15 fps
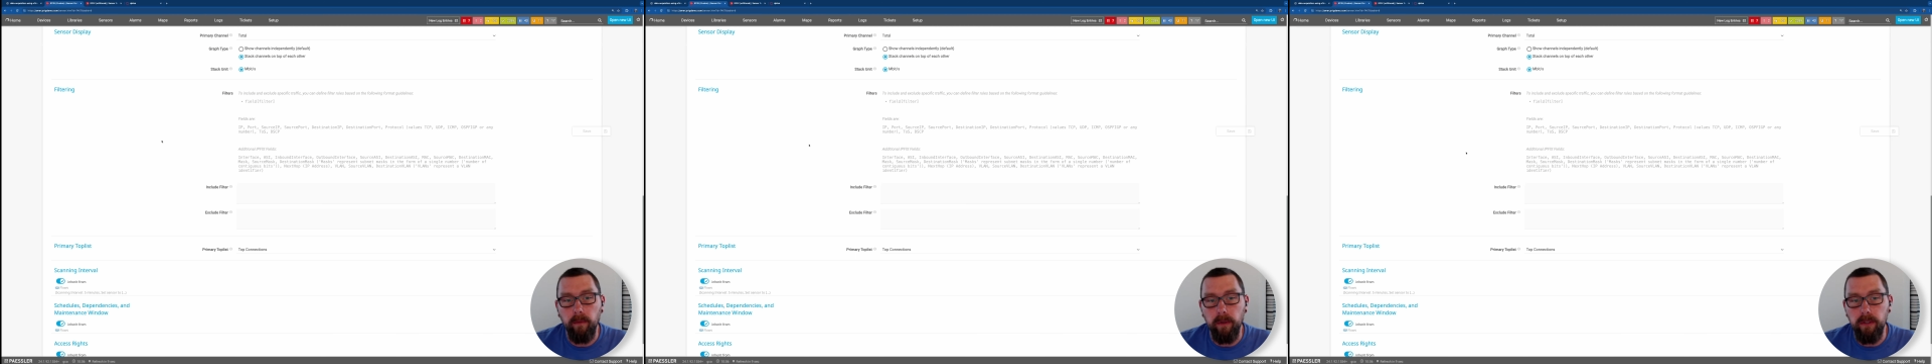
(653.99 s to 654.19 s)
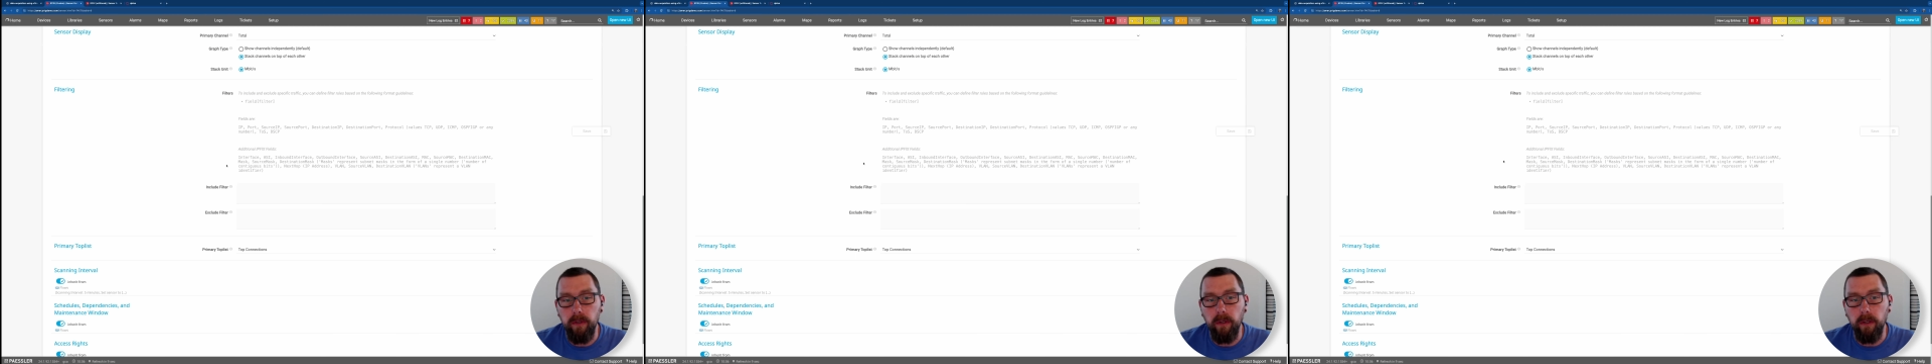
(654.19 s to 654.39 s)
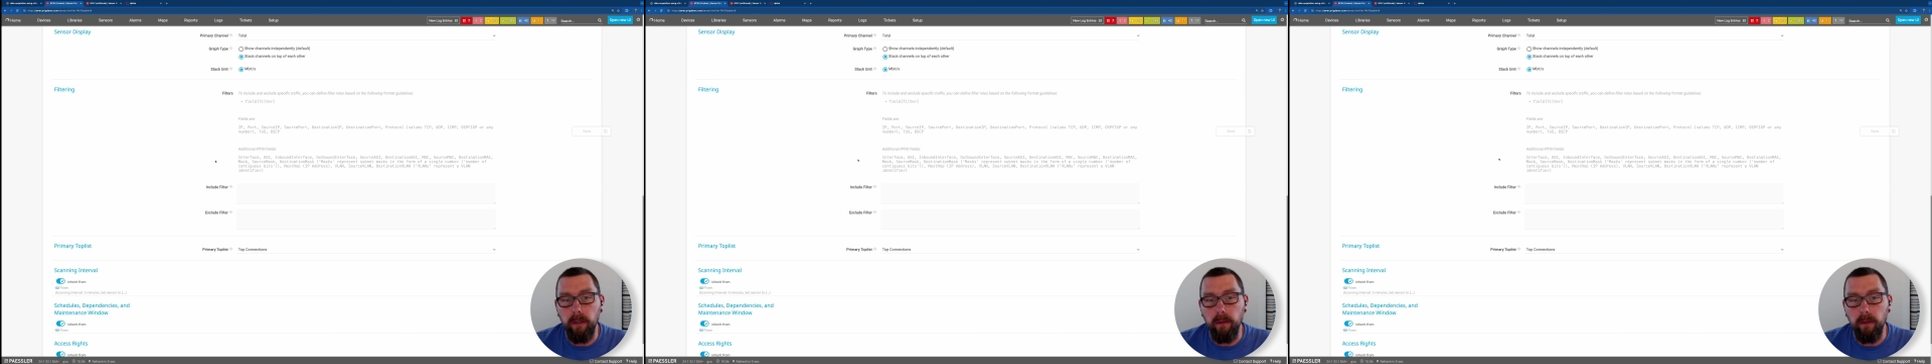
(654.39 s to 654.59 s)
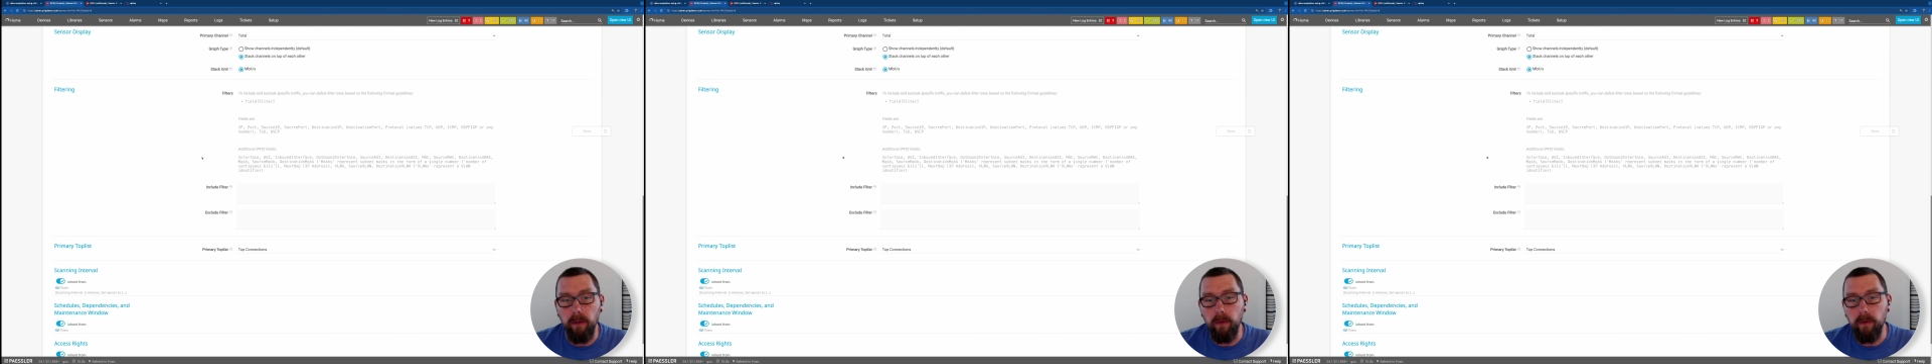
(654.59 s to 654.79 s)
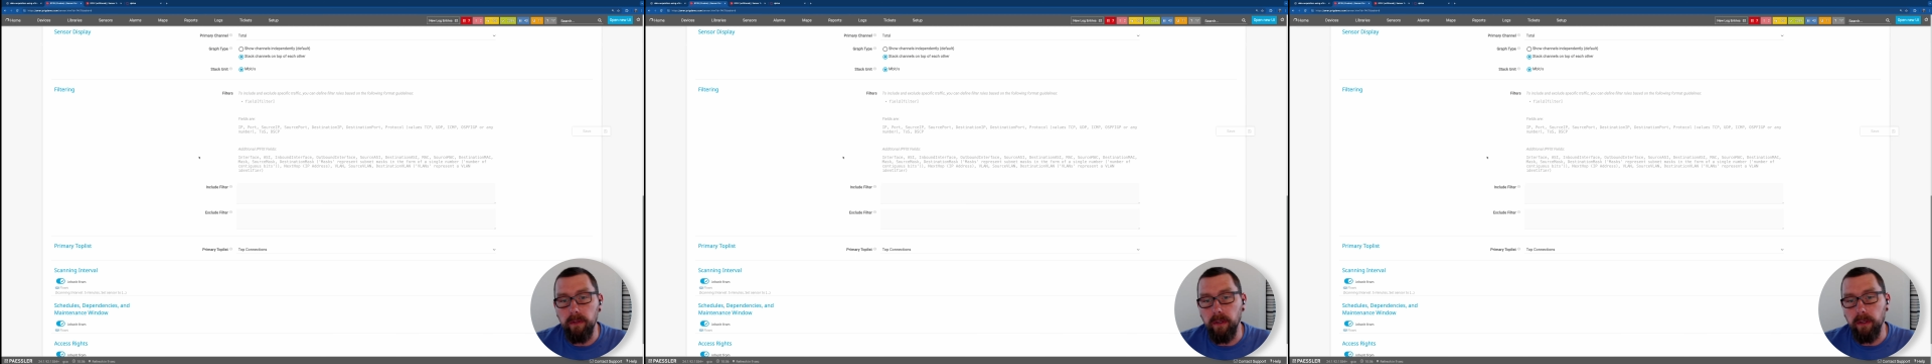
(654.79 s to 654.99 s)
what you can
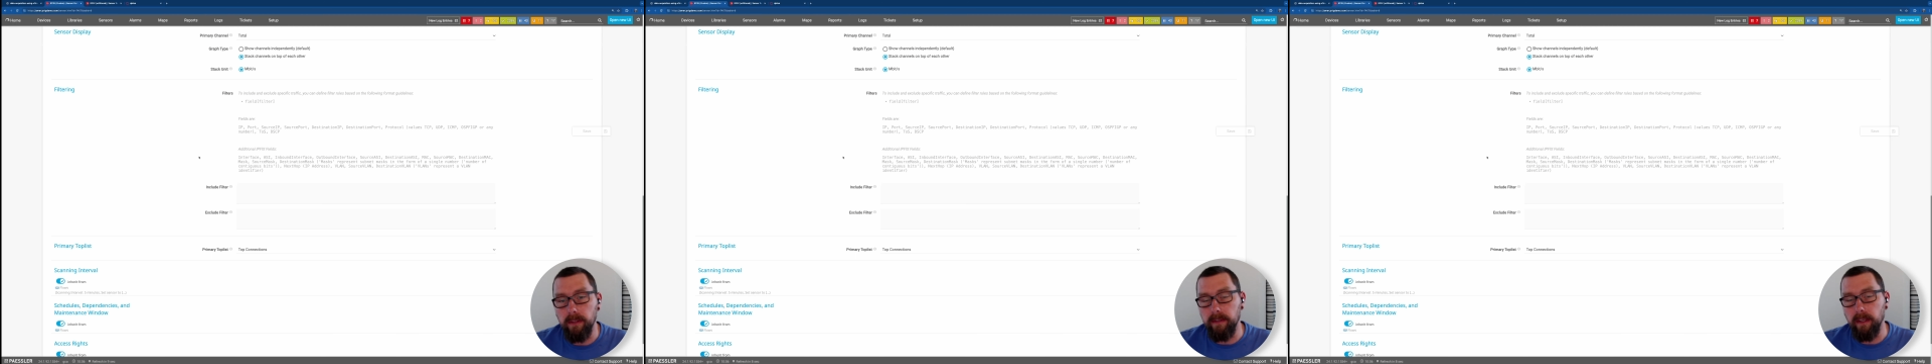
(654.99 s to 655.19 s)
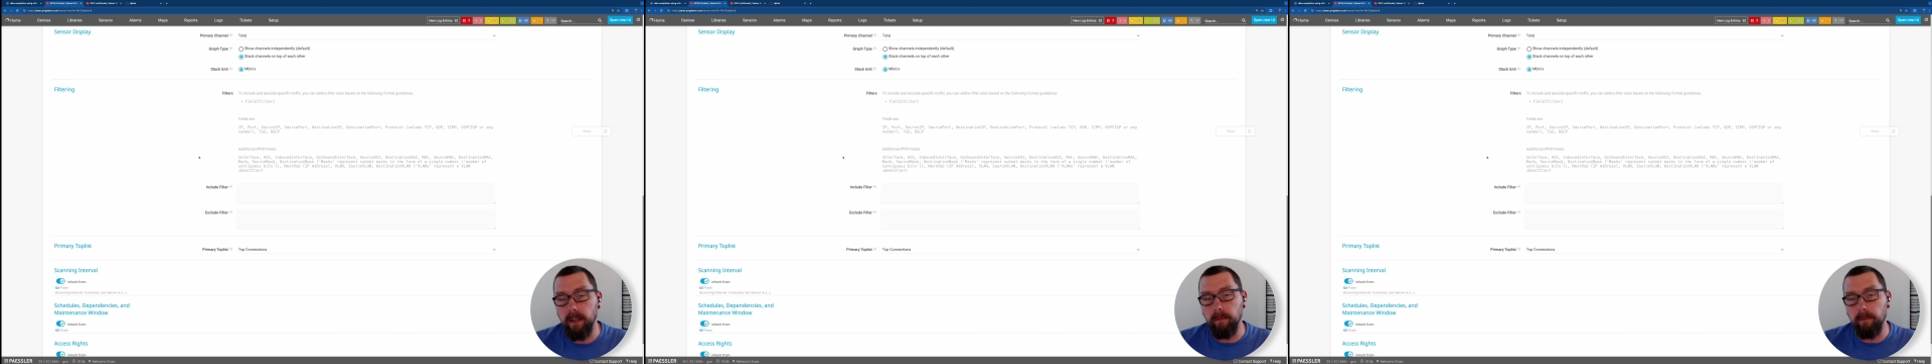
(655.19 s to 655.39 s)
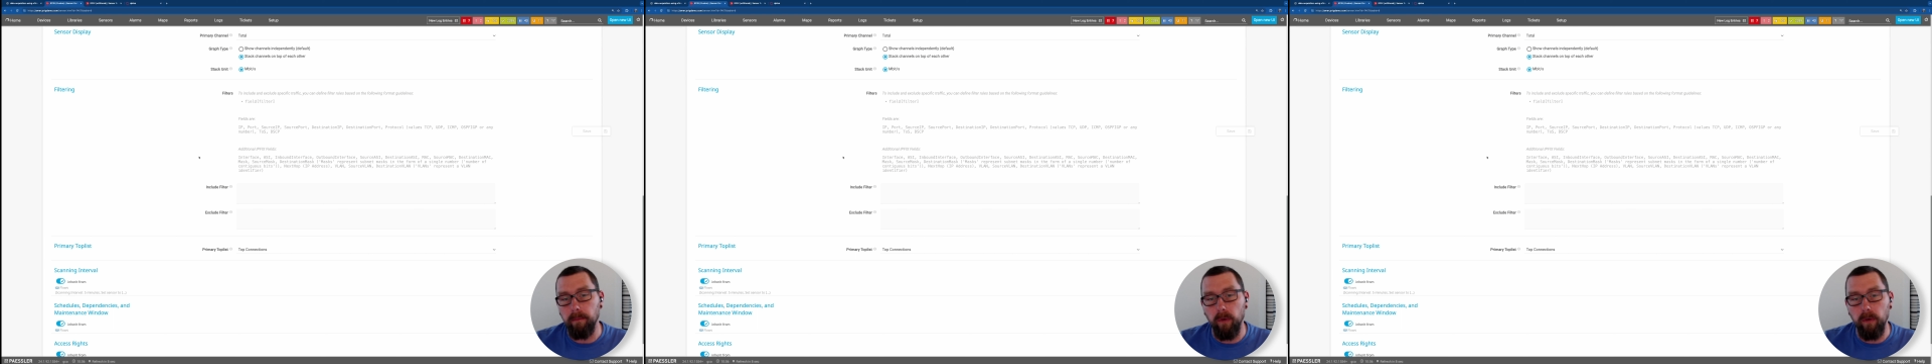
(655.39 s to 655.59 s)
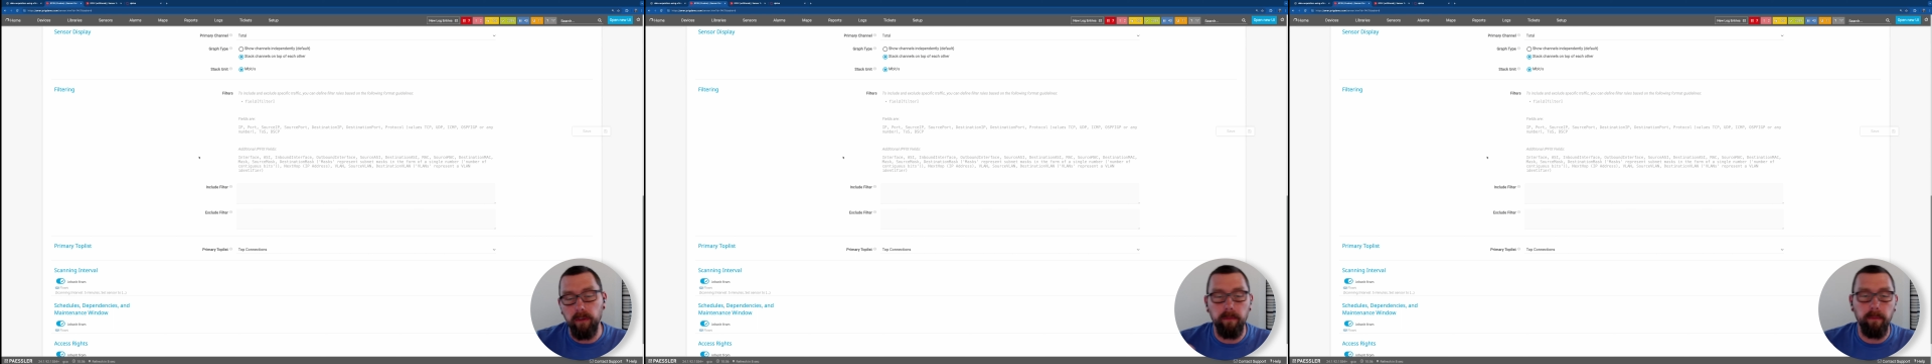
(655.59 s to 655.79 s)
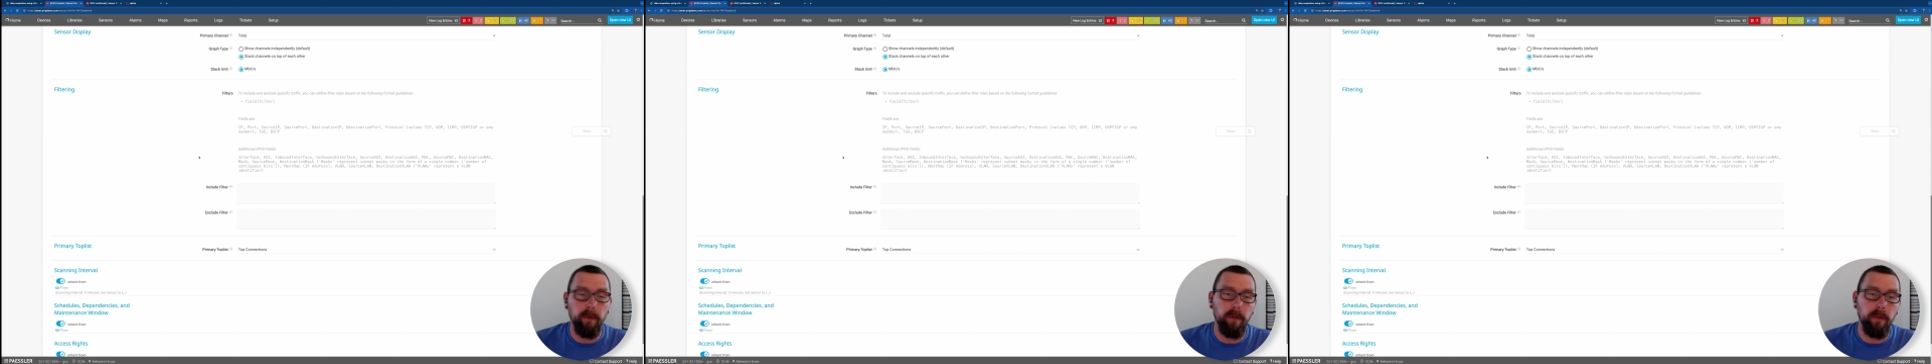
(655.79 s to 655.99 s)
do is you can set up
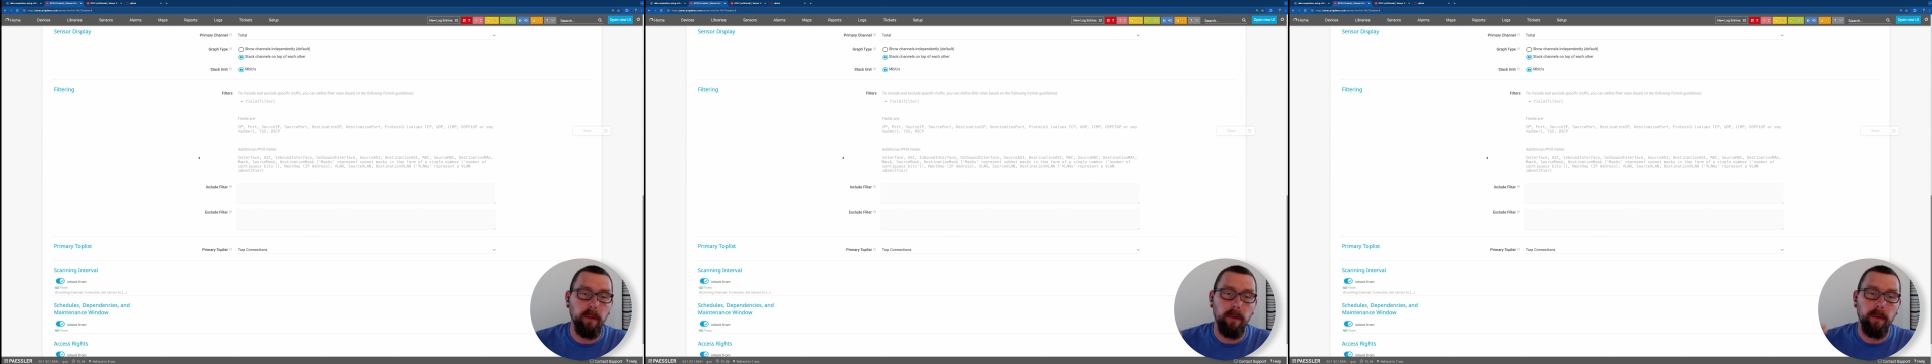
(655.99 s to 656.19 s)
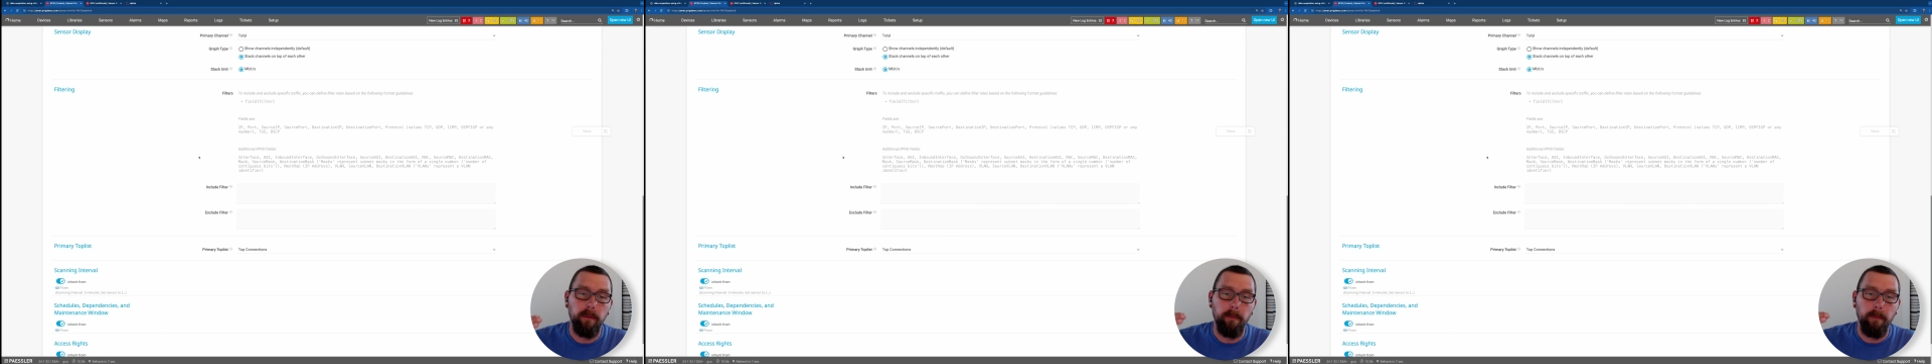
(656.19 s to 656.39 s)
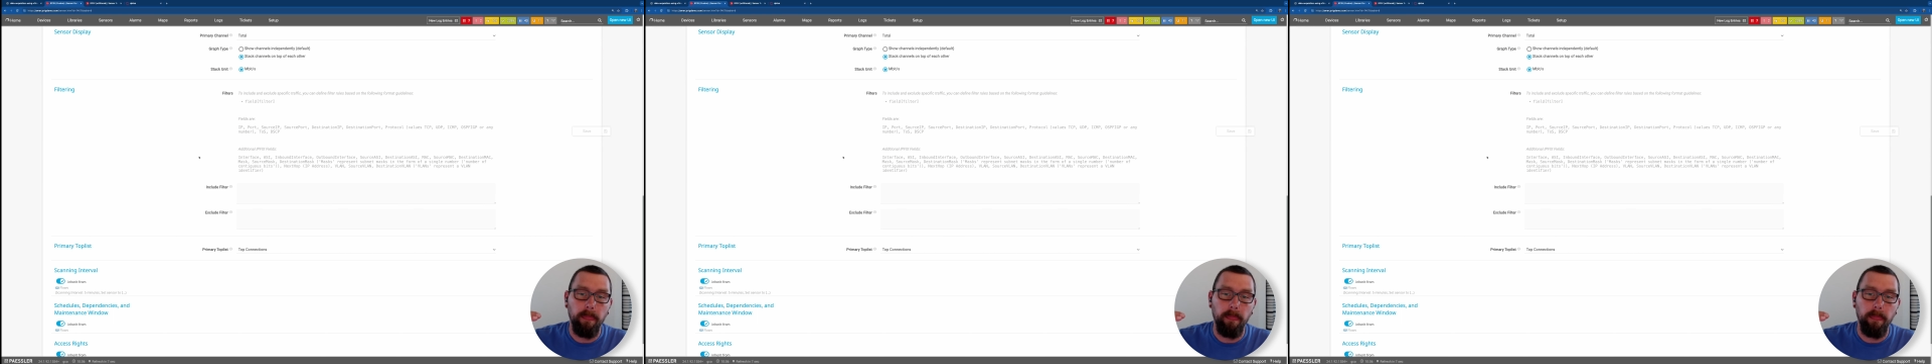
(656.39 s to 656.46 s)
multiple